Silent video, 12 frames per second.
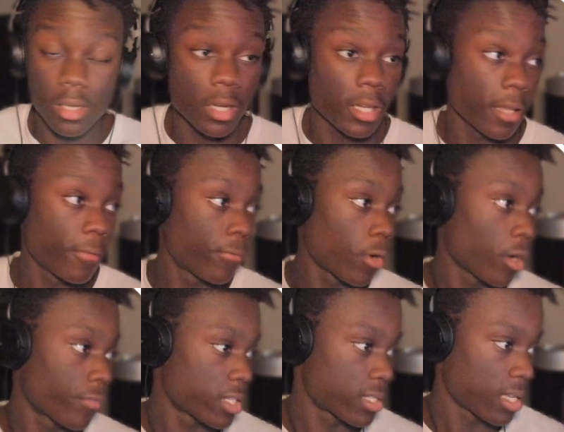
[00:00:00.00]

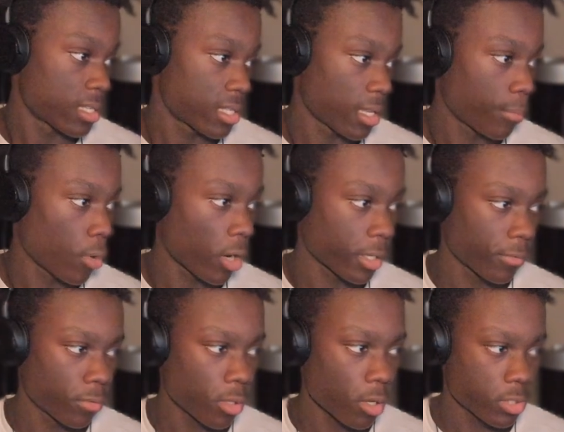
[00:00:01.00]
involve the Sunset Park. If
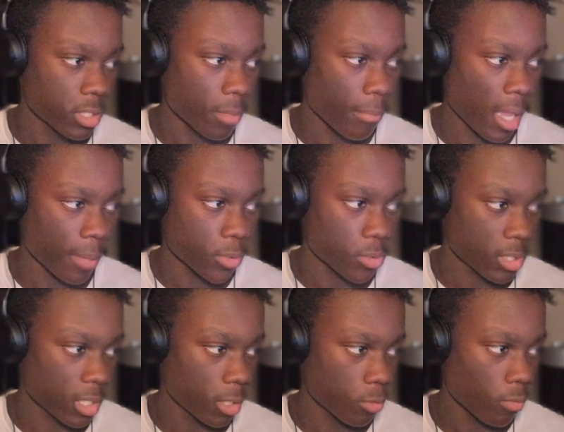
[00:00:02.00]
you go to your map, you'll
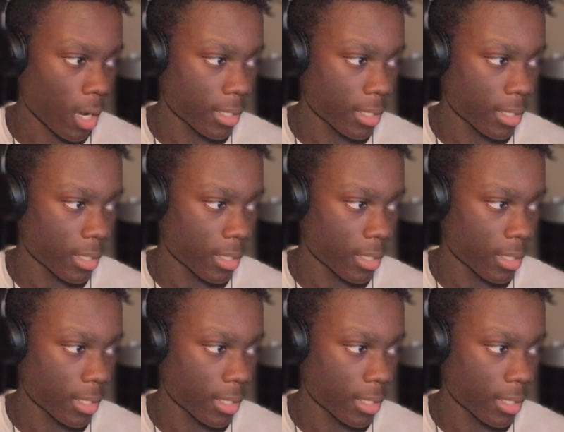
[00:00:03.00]
see it right